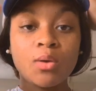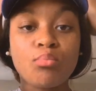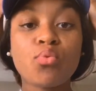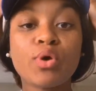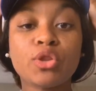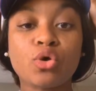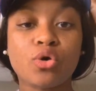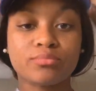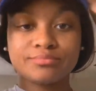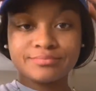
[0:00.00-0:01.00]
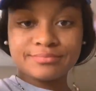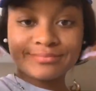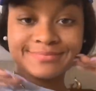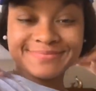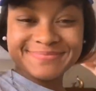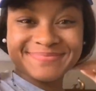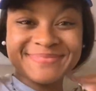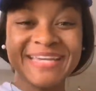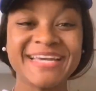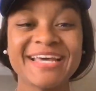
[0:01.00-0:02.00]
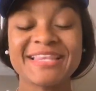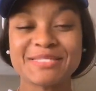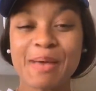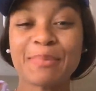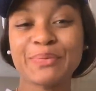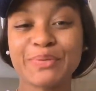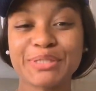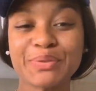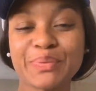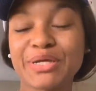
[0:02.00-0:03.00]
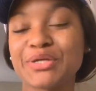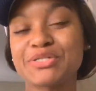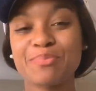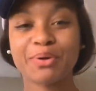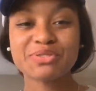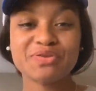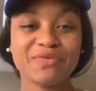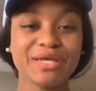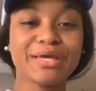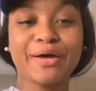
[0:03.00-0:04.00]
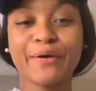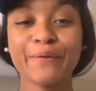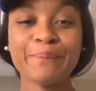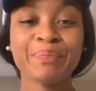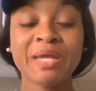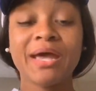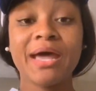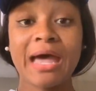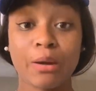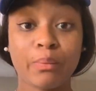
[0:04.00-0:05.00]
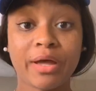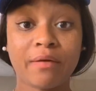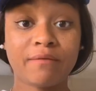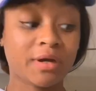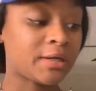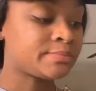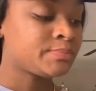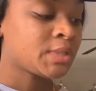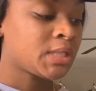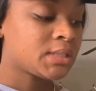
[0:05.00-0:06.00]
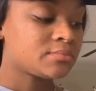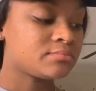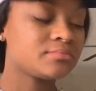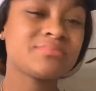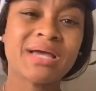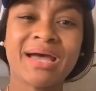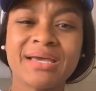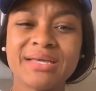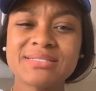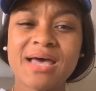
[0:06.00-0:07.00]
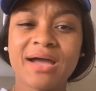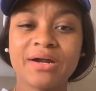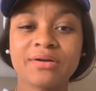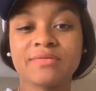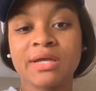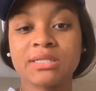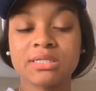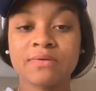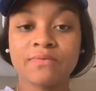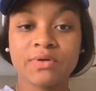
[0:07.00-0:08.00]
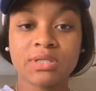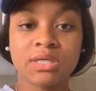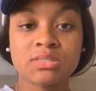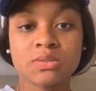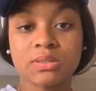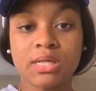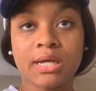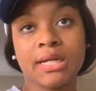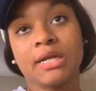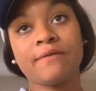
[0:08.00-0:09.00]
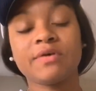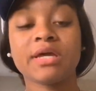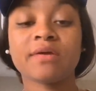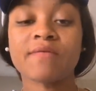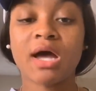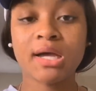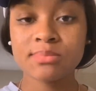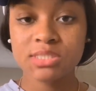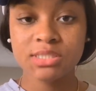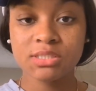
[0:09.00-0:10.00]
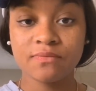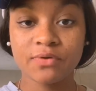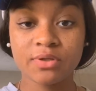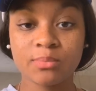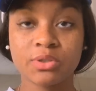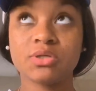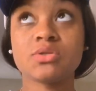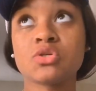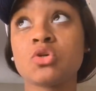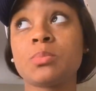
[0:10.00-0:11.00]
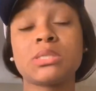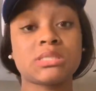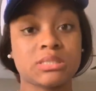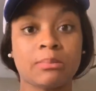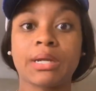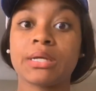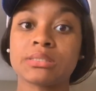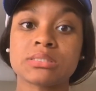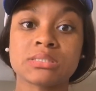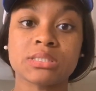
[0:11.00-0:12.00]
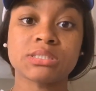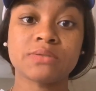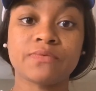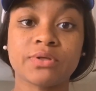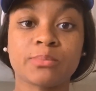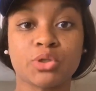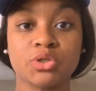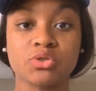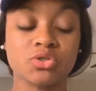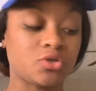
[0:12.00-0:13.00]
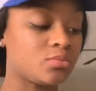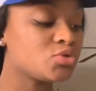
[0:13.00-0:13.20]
Bueno. This might be really weird to post a video. However, I get tired of like looking for things online, and I feel like if I'm searching for them on YouTube, then somebody else is searching for them on YouTube.